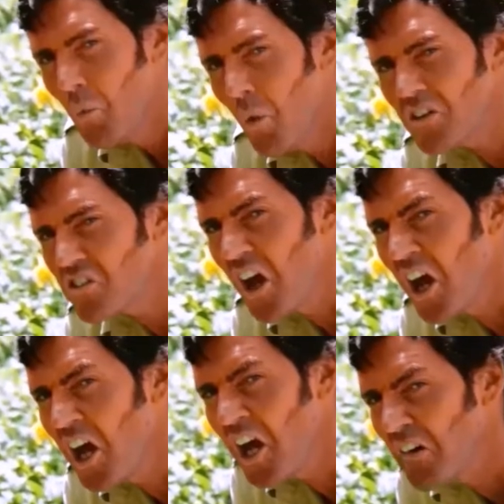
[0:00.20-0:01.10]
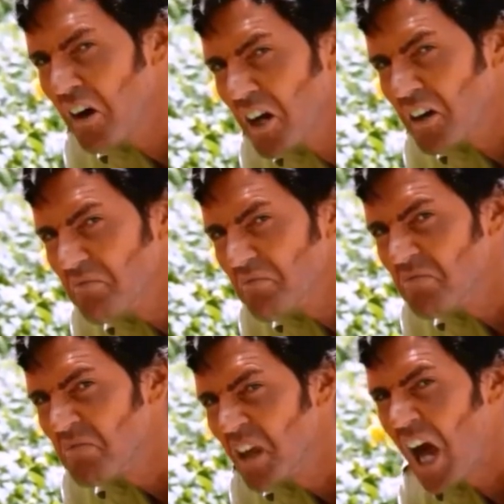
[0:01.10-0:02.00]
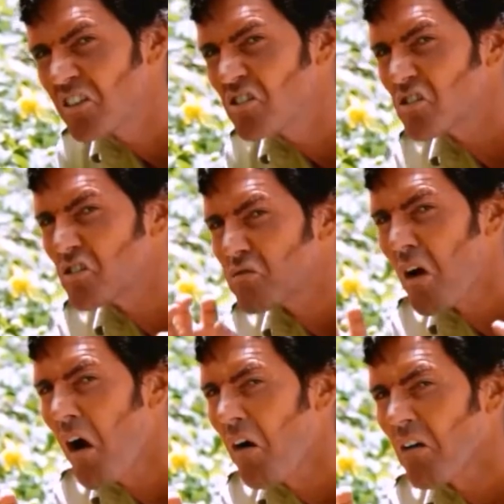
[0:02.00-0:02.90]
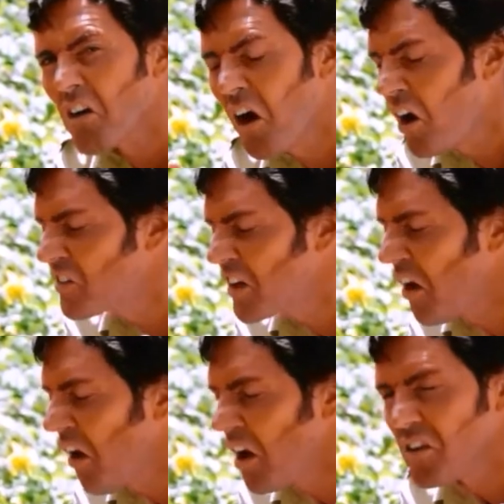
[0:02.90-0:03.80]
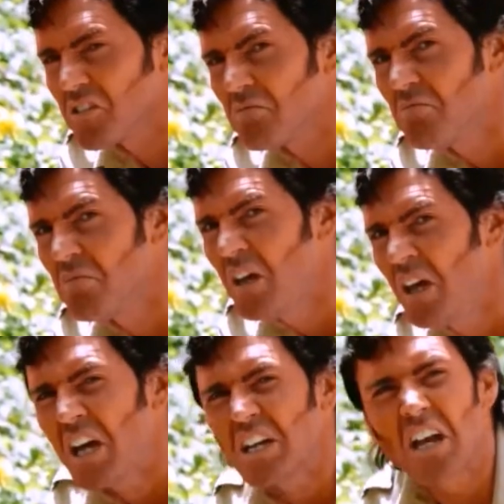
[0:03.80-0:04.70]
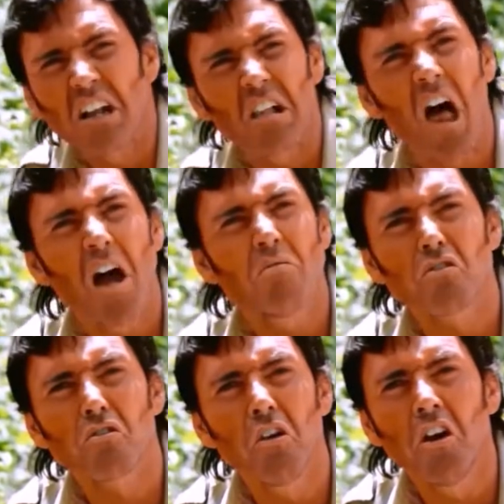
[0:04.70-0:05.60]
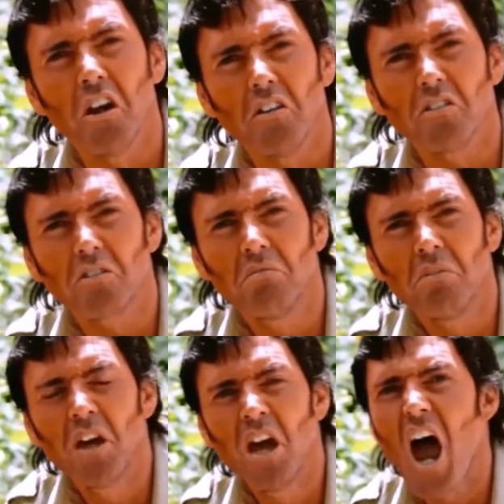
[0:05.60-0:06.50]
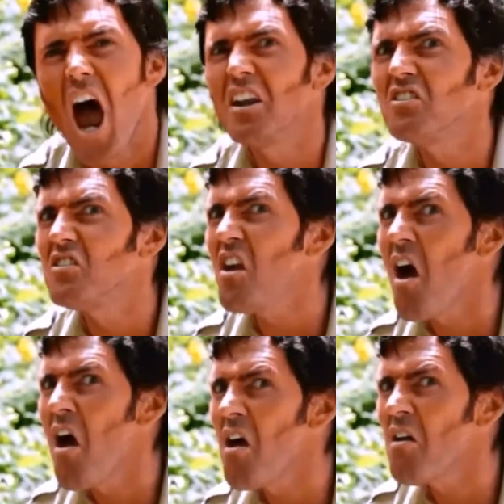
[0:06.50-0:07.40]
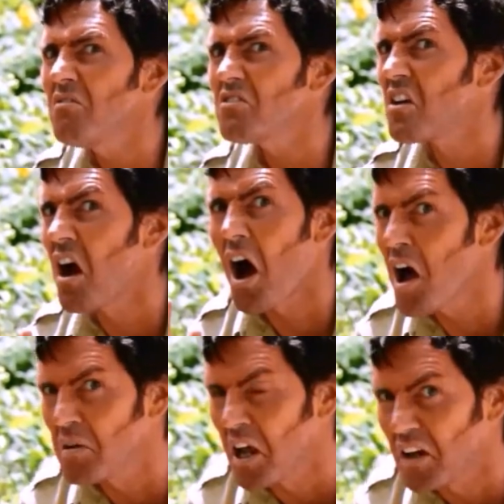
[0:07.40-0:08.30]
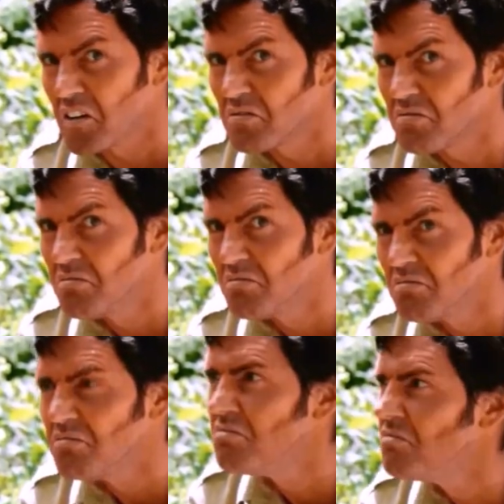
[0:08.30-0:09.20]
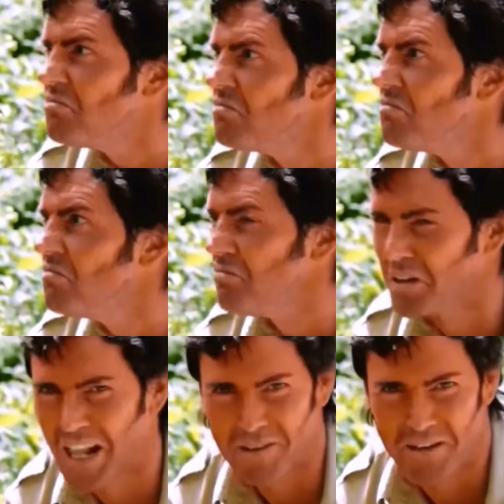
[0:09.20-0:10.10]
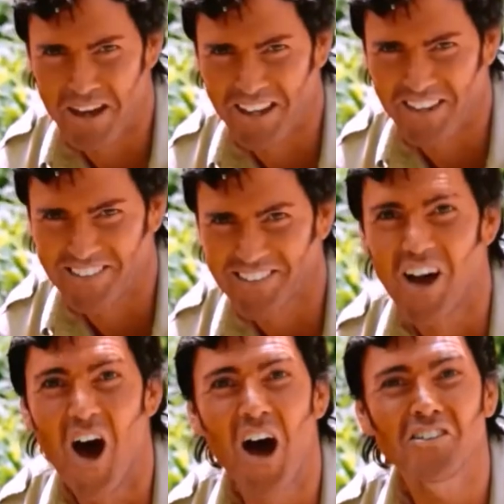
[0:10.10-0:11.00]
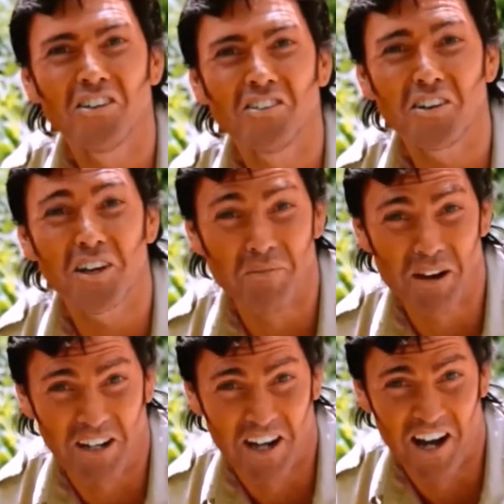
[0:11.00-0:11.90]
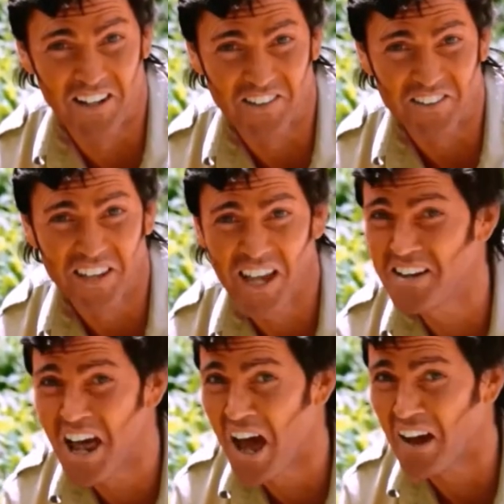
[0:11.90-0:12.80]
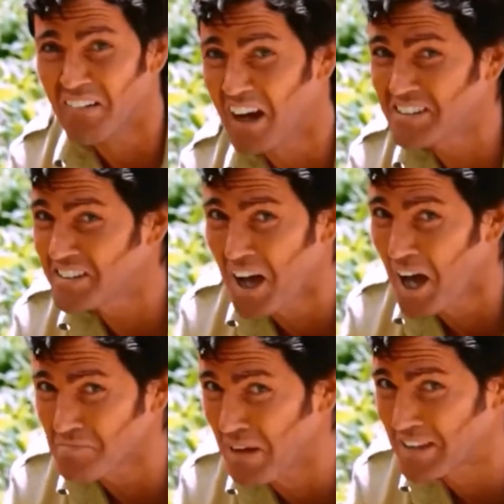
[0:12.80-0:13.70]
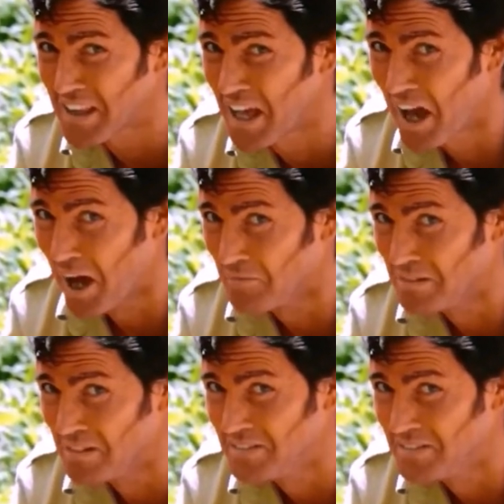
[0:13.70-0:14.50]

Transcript: What's hairy, has strong curved claws, can climb trees, and is known to hibernate? Black bears, Ursus americanus. And no, I did not make that up.